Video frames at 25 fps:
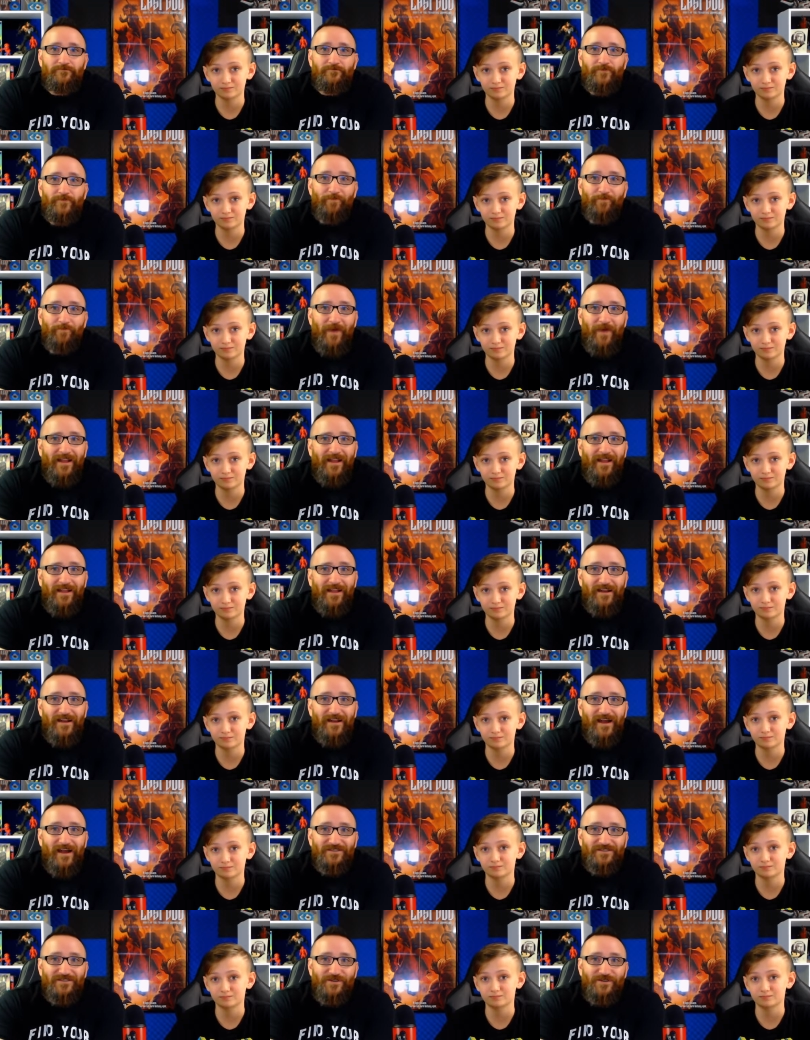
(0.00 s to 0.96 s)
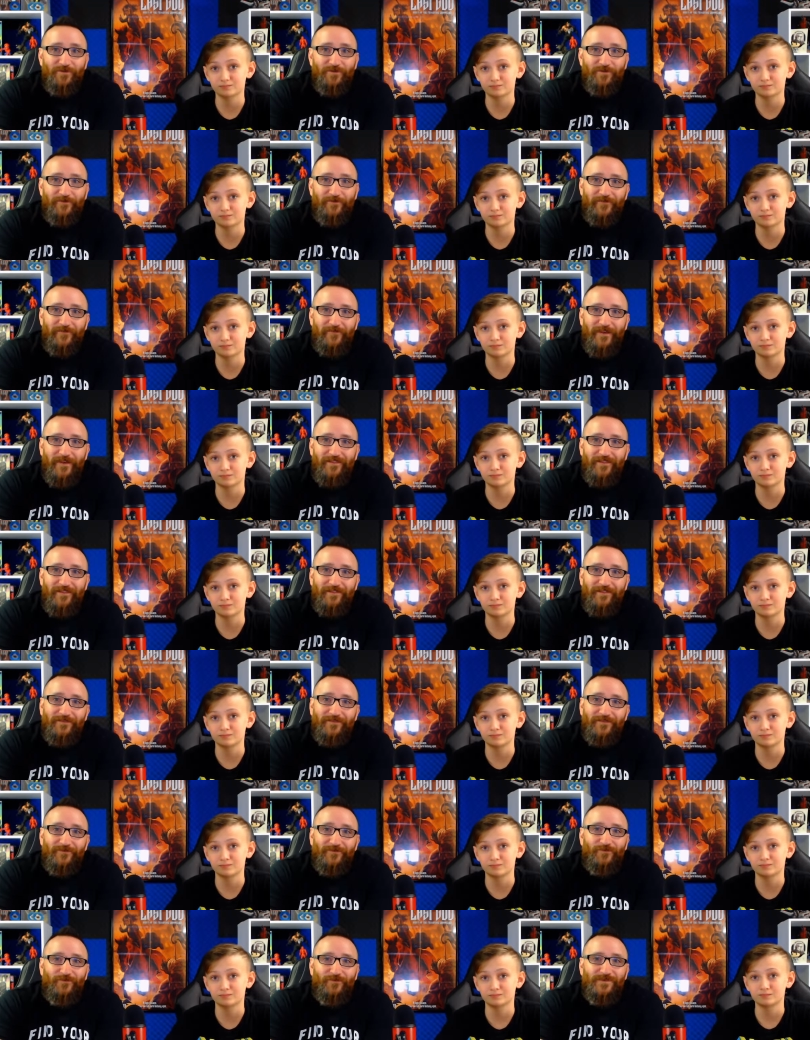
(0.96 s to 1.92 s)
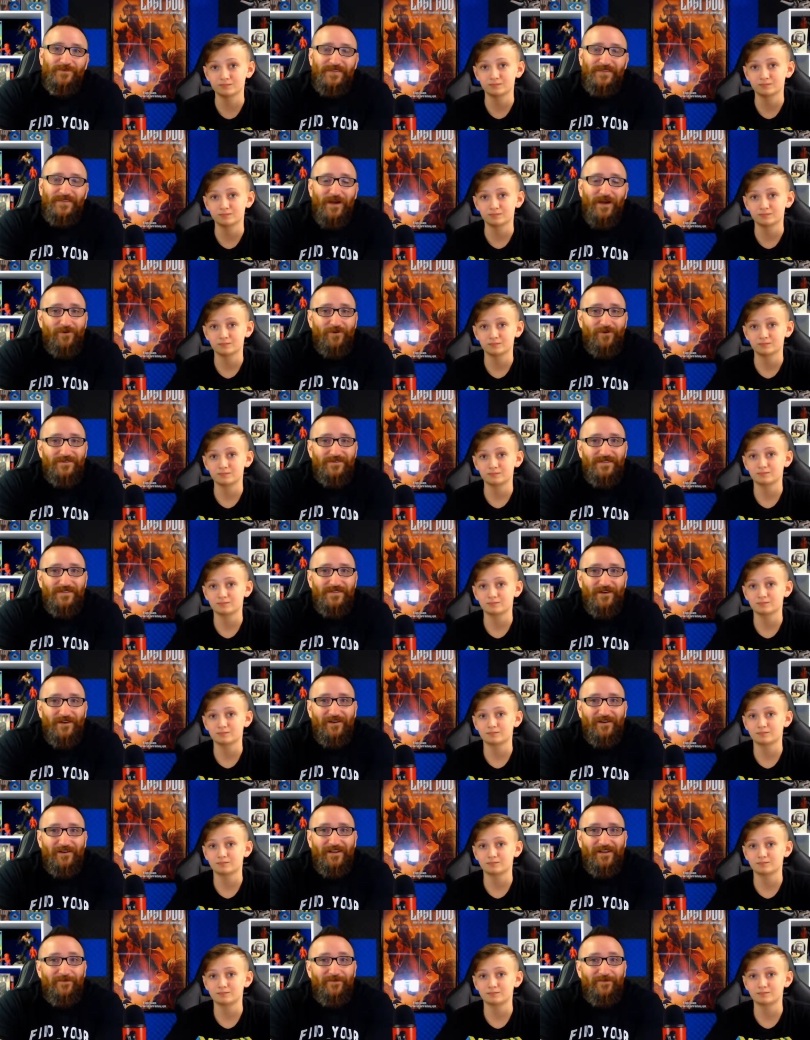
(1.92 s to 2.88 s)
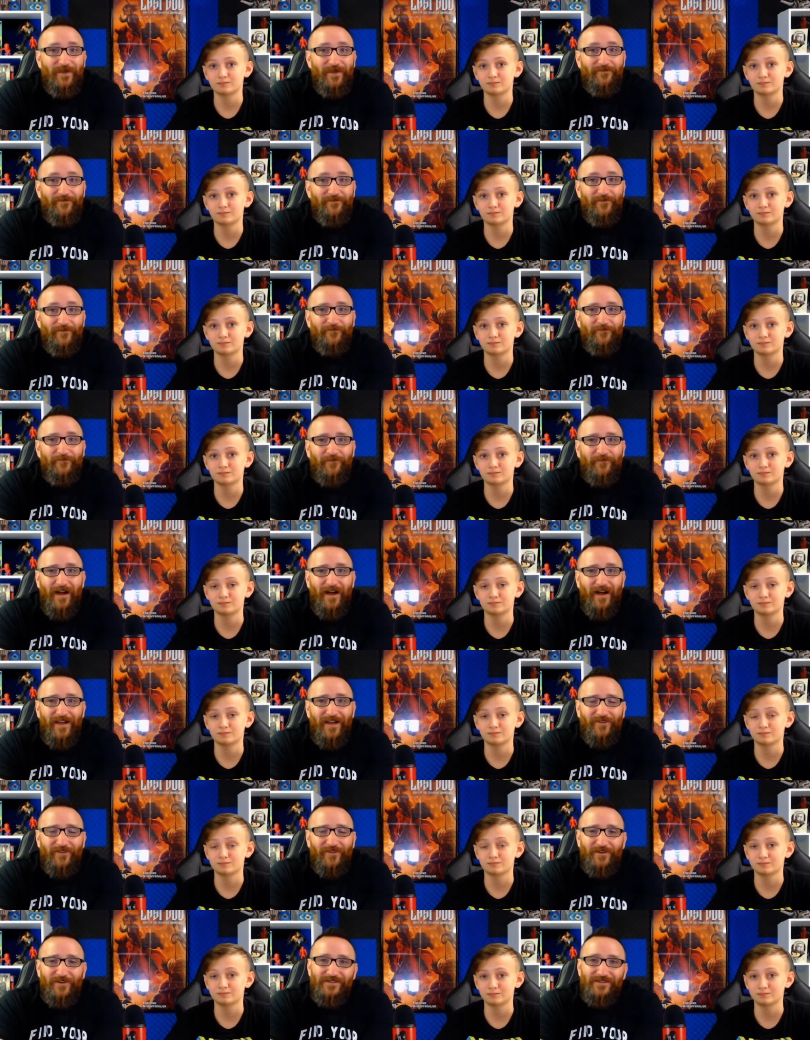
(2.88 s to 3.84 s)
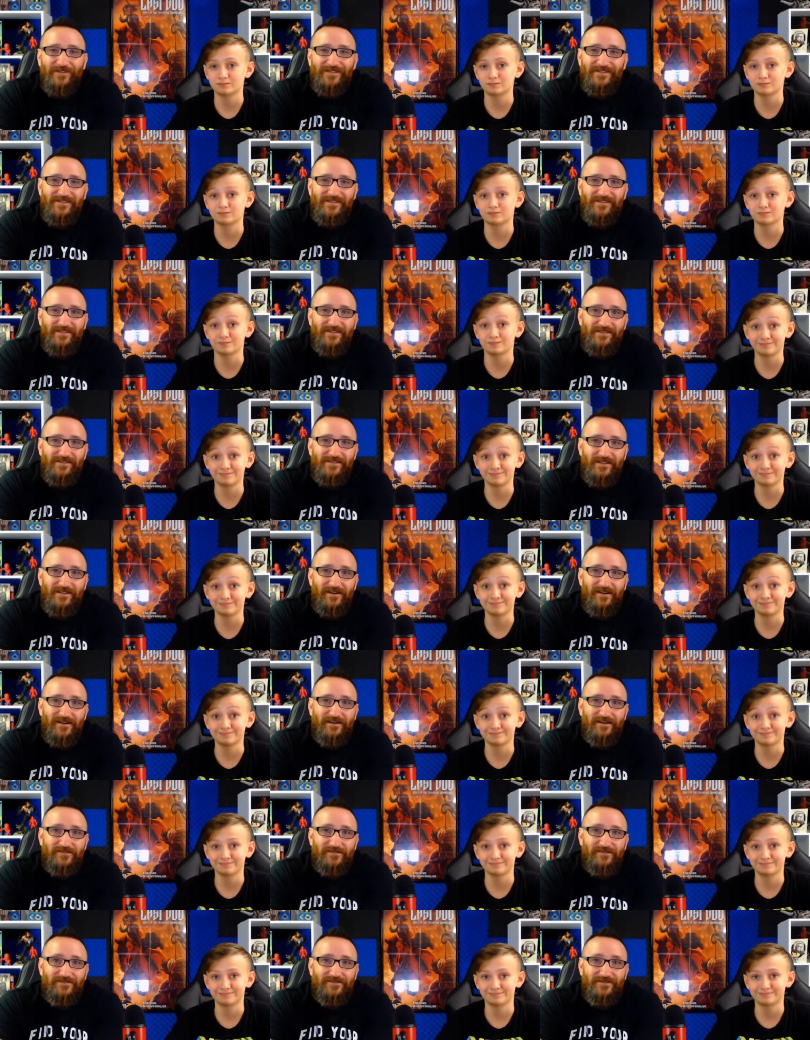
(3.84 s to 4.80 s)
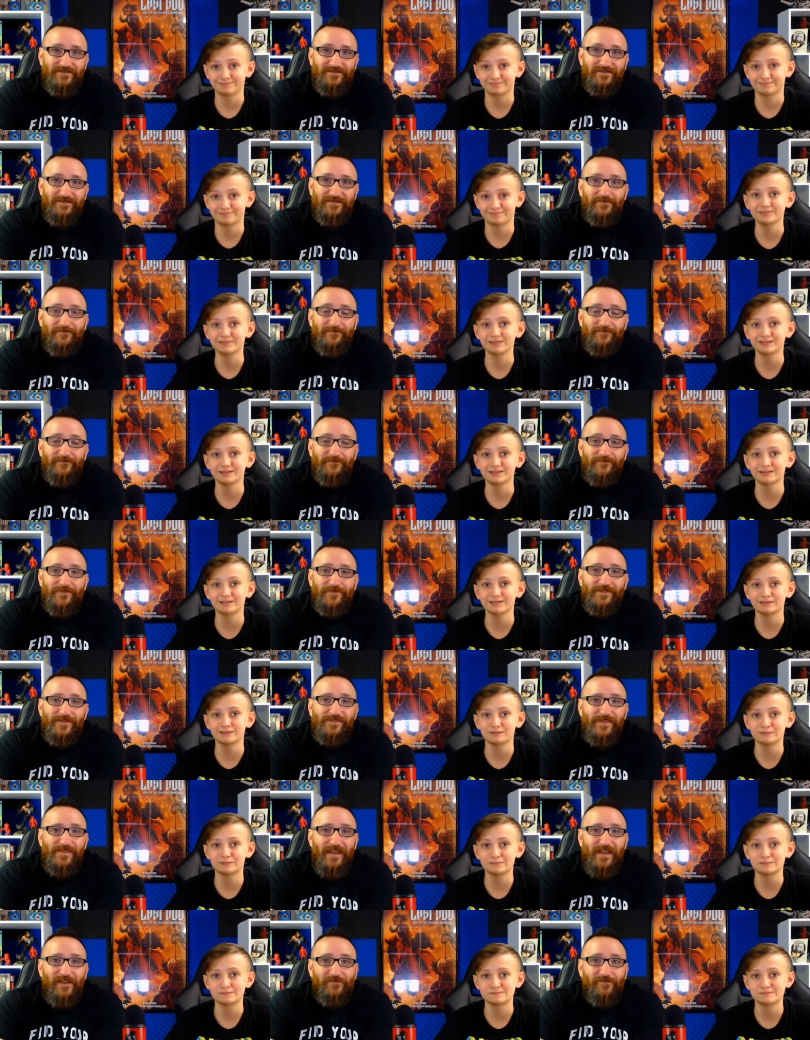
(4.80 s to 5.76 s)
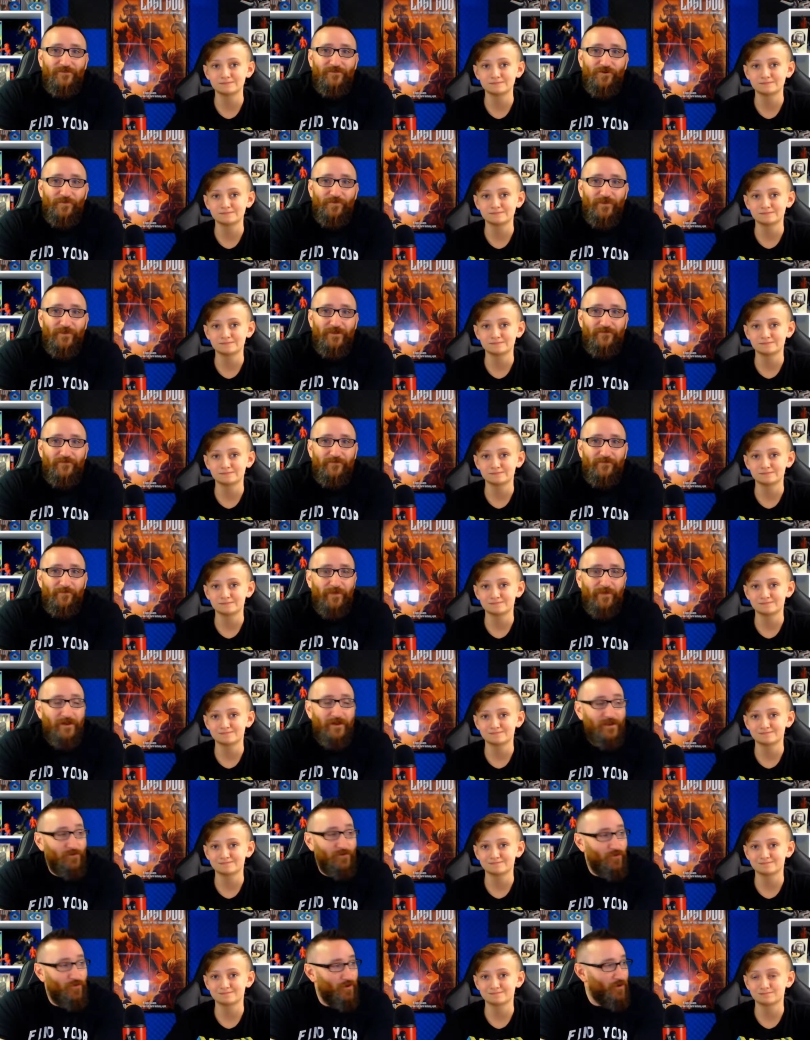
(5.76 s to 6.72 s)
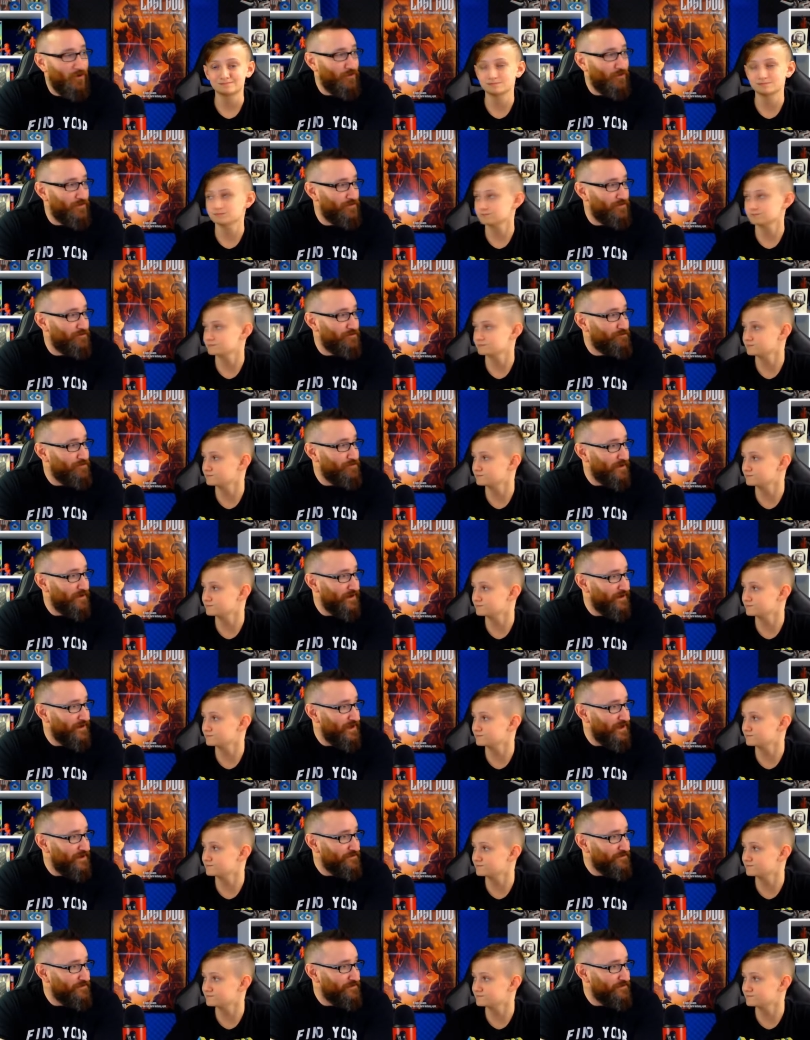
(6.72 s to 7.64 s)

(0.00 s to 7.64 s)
Speaker 1: But back on October 5th, we saw one sell on eBay for $560. This had a little bit of a bidding war with bringing out